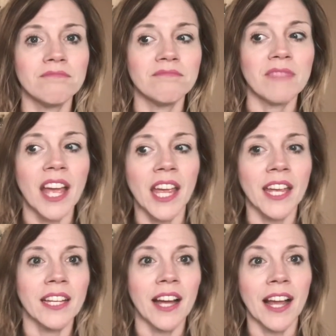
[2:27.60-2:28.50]

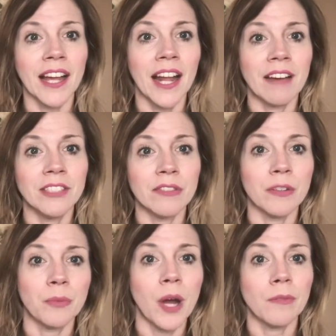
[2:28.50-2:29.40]
hey, I gotta have a
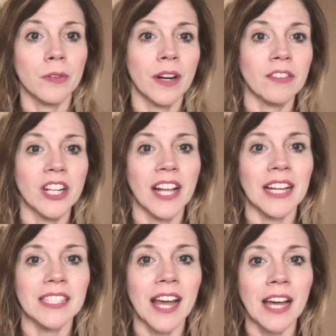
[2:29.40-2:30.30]
different prop for every class.
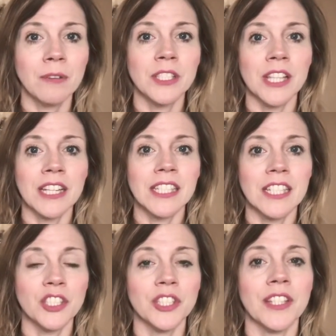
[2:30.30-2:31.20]
I was that
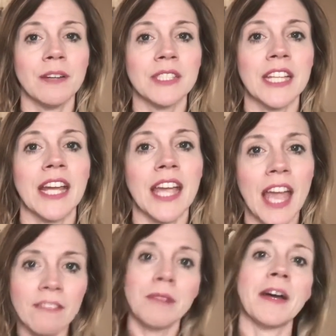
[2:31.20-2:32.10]
teacher that was like,
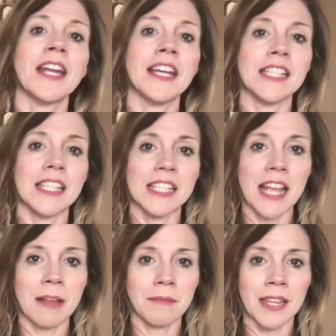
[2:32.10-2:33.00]
everybody gets the
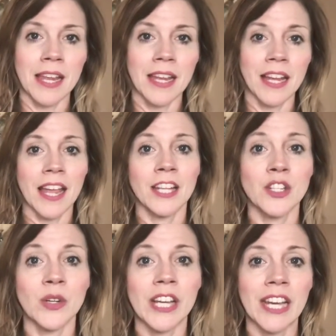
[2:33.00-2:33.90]
same thing,
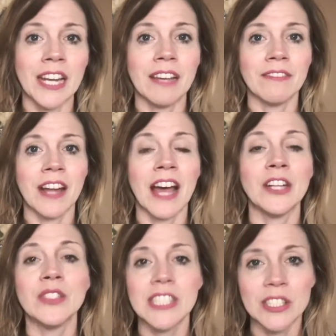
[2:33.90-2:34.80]
enjoy it. If not,
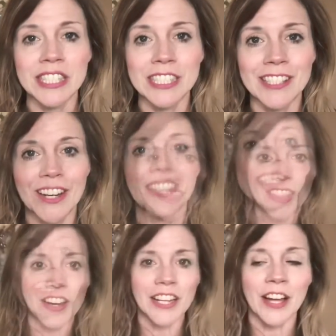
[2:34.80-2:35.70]
you still get stars.
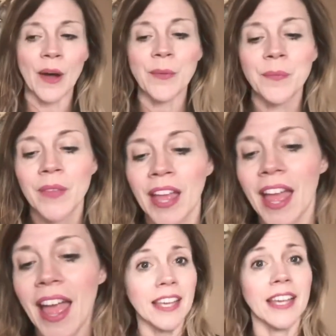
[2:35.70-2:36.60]
There you go.
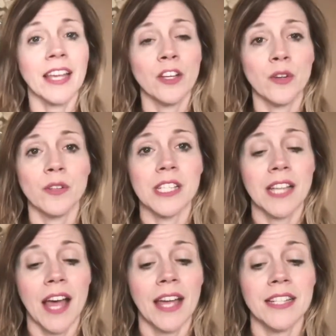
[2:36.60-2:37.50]
In Google
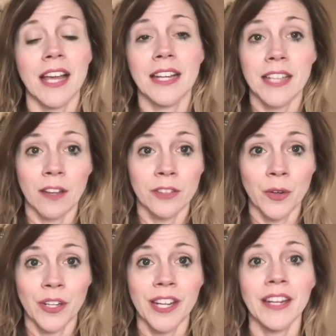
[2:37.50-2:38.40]
Slides, I
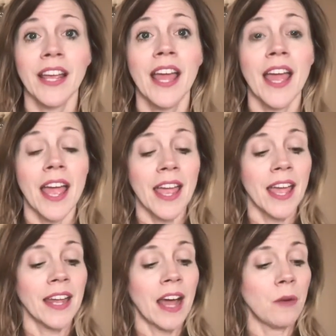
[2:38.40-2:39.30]
downloaded it,
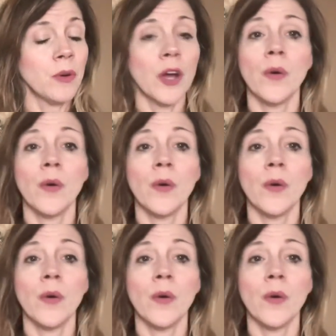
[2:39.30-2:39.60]
and I will go